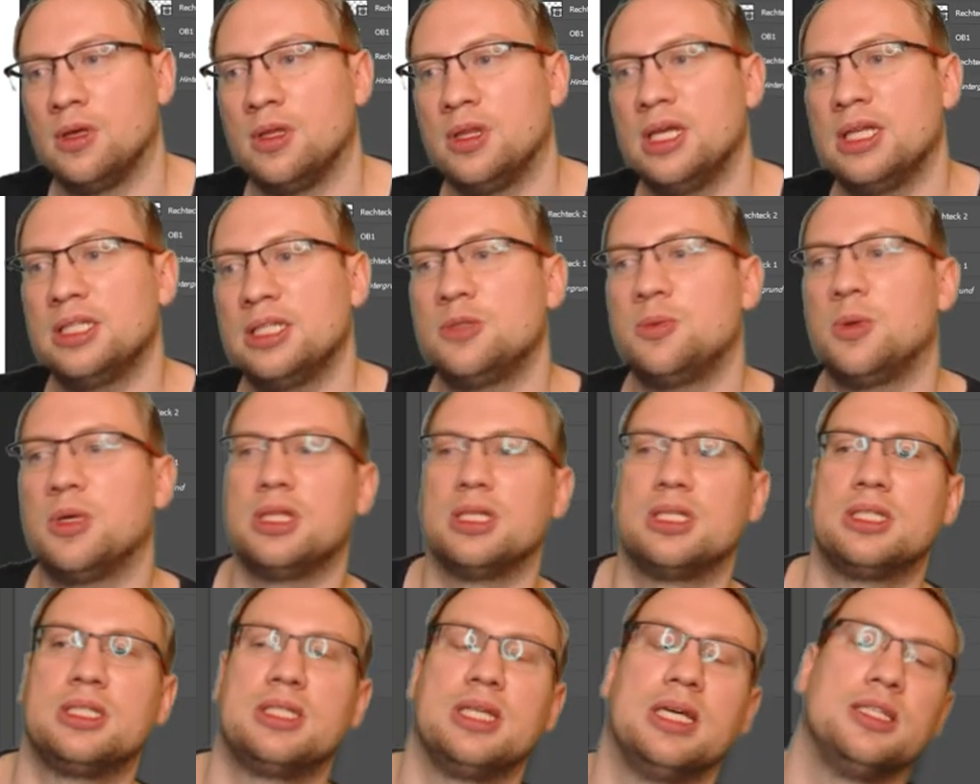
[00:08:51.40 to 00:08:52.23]
That's what
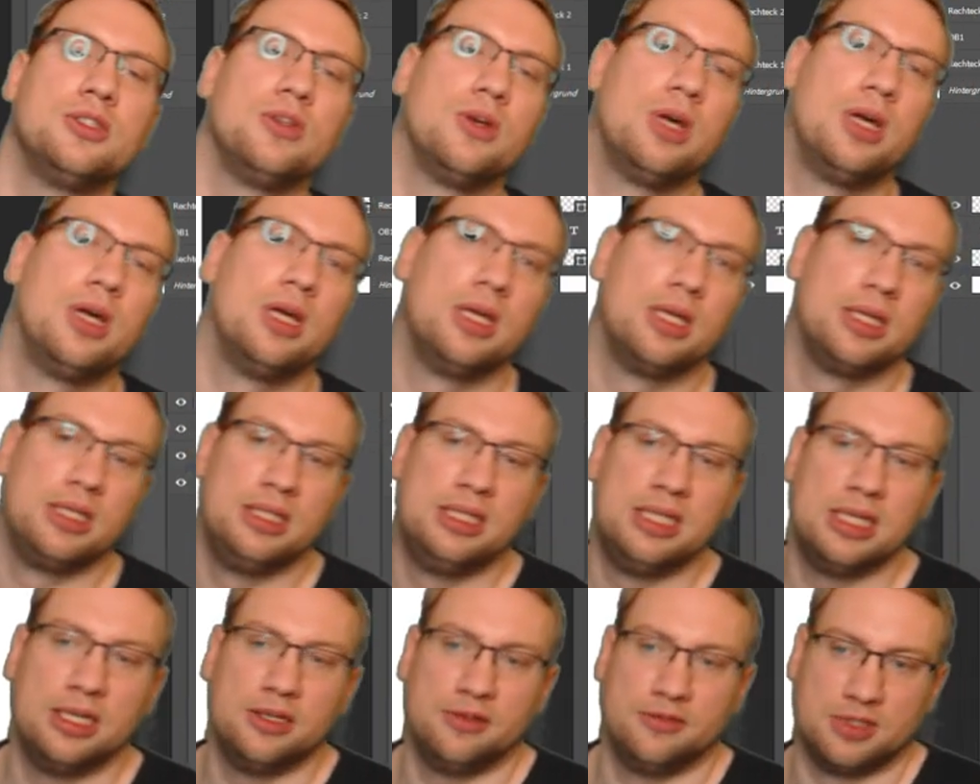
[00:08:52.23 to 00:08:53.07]
the sensor
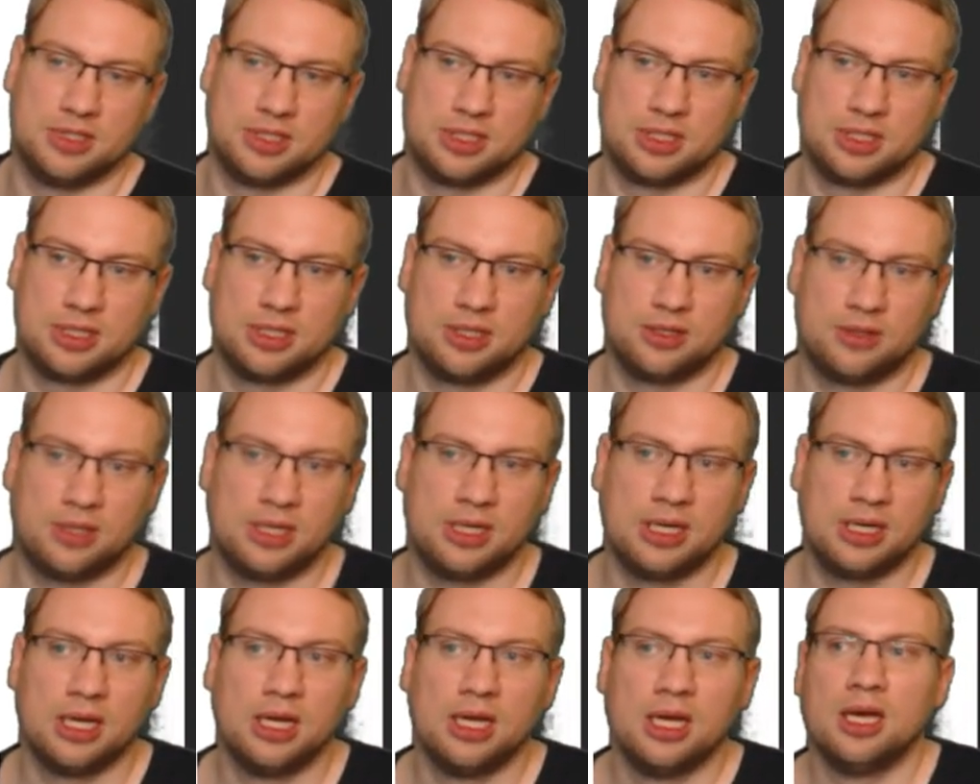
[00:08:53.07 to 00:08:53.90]
gives,
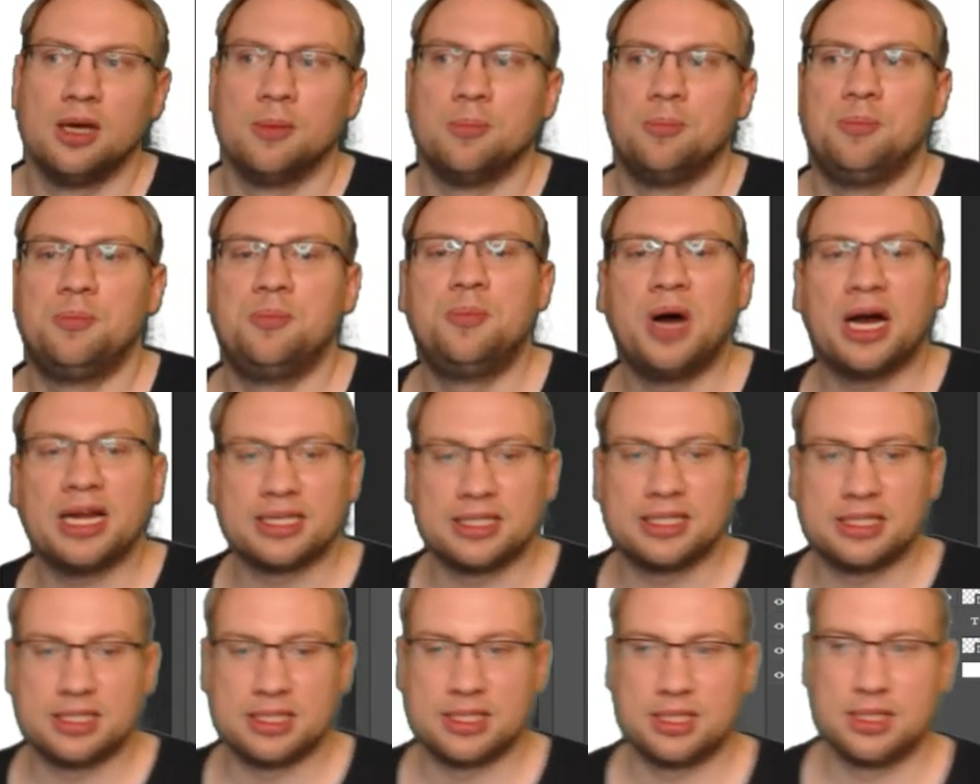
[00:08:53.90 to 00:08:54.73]
right?
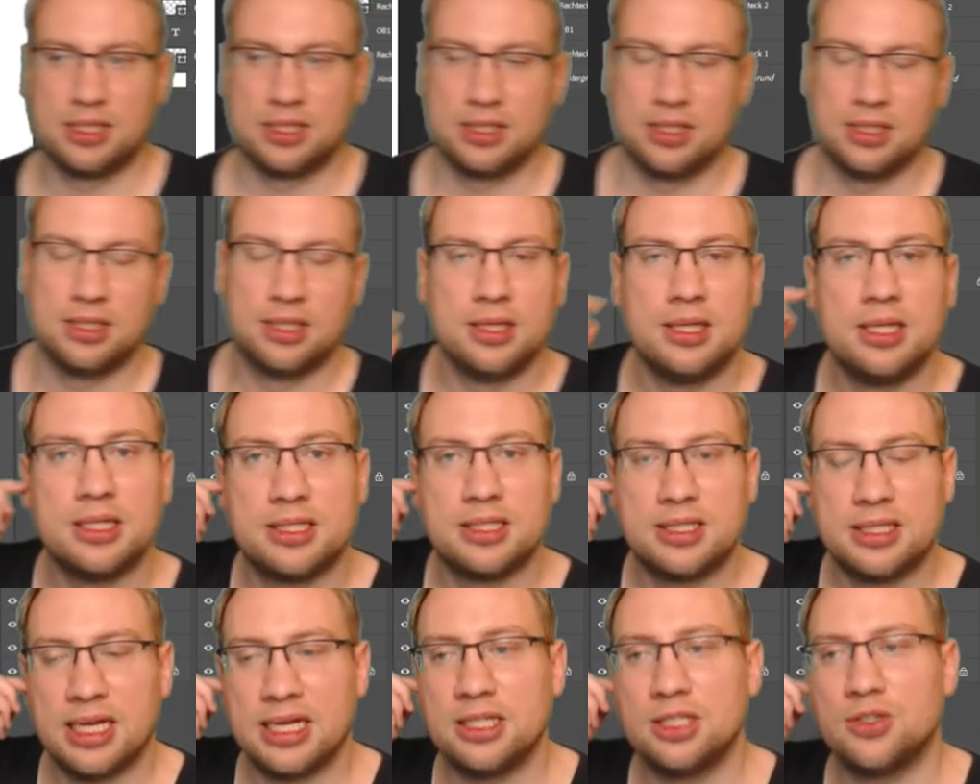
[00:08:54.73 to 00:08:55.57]
But the
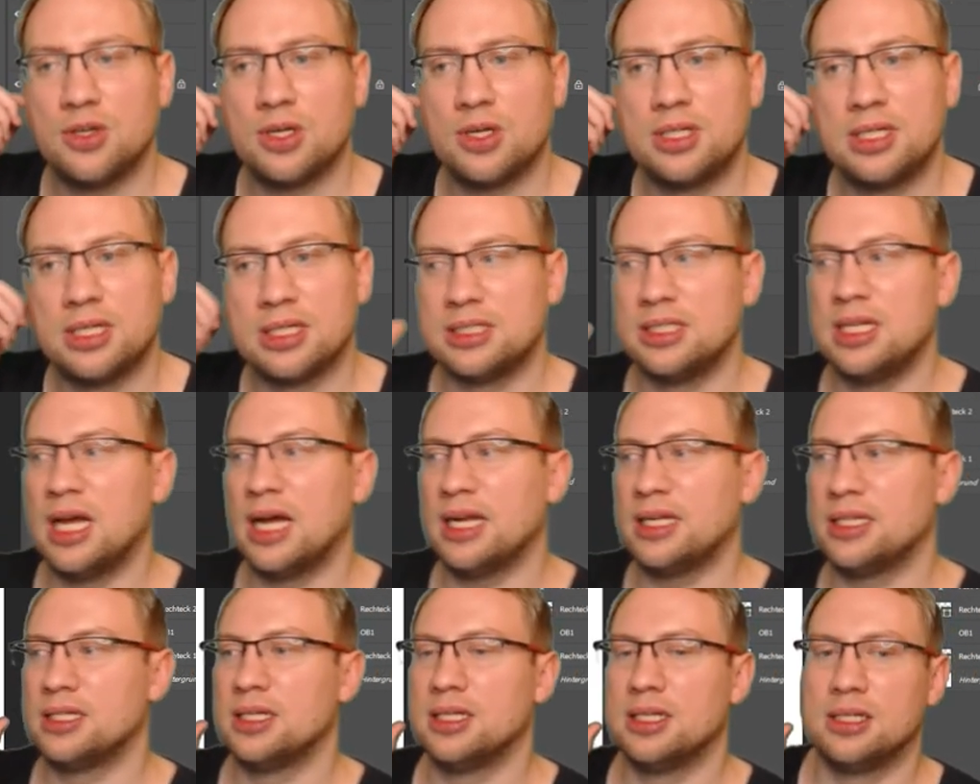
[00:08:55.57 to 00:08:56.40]
sensor does
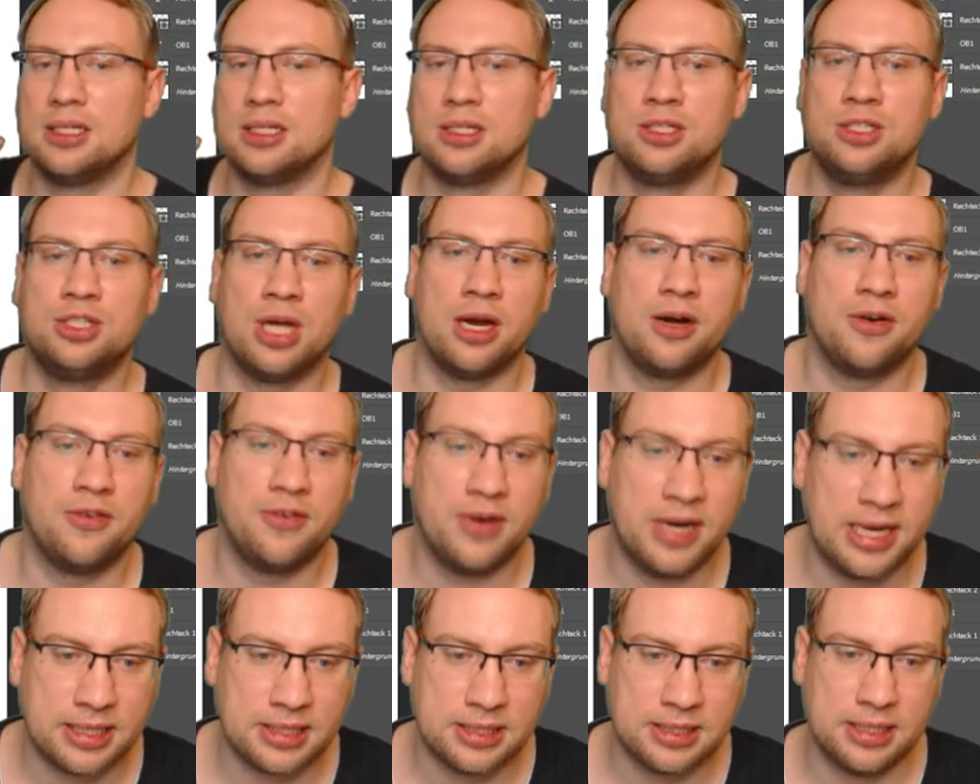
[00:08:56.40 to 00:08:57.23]
not
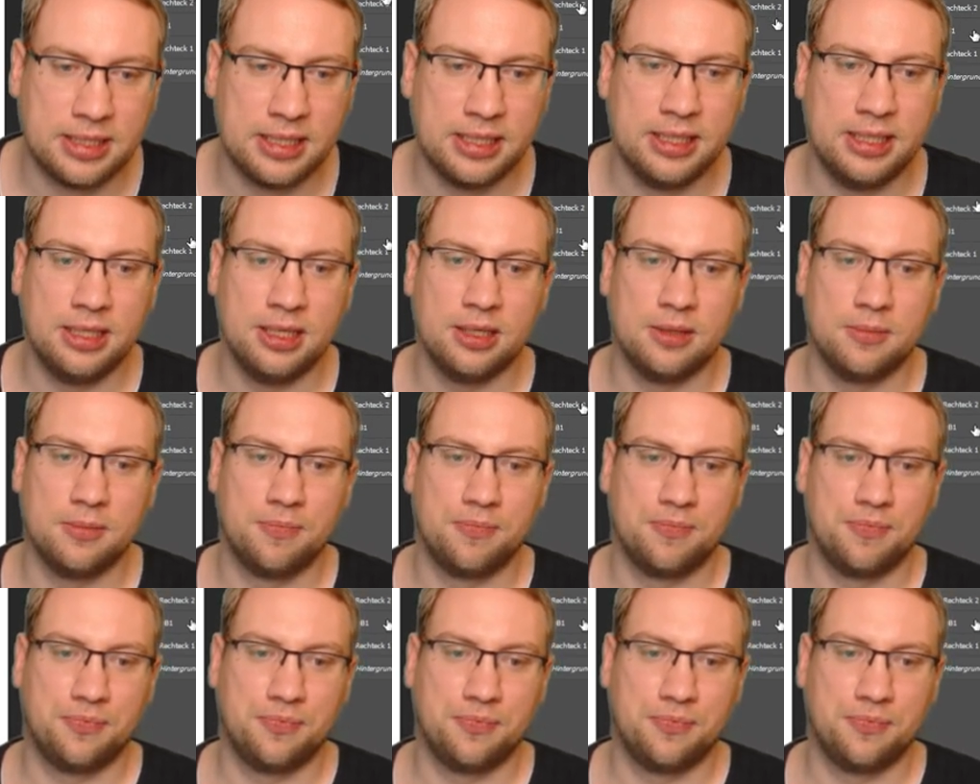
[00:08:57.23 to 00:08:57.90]
directly